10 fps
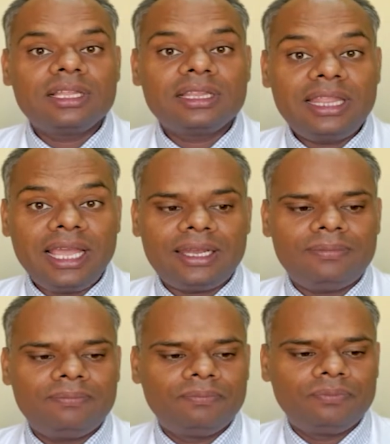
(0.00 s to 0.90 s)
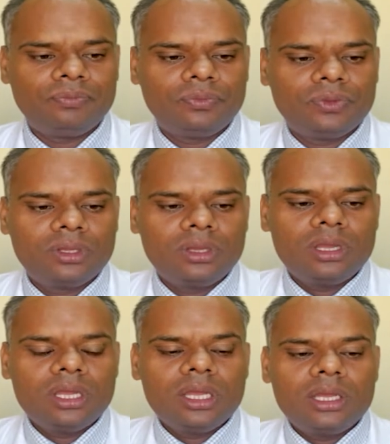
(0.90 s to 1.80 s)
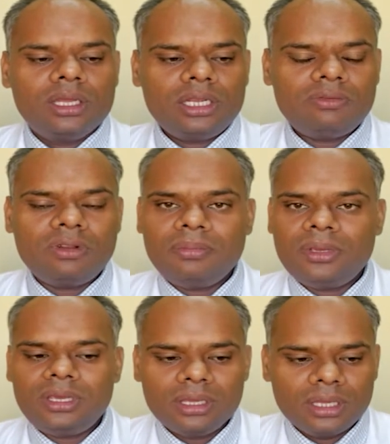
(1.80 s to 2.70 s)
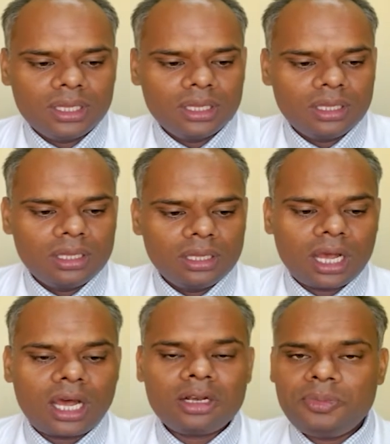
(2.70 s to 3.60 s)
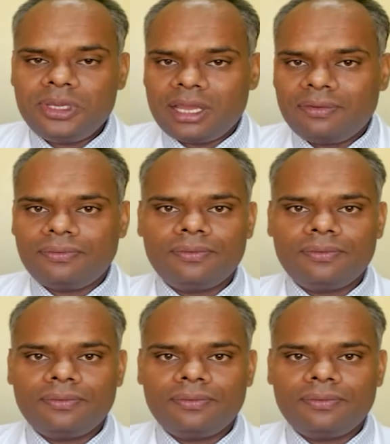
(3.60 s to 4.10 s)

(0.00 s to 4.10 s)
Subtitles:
Then it will be RPF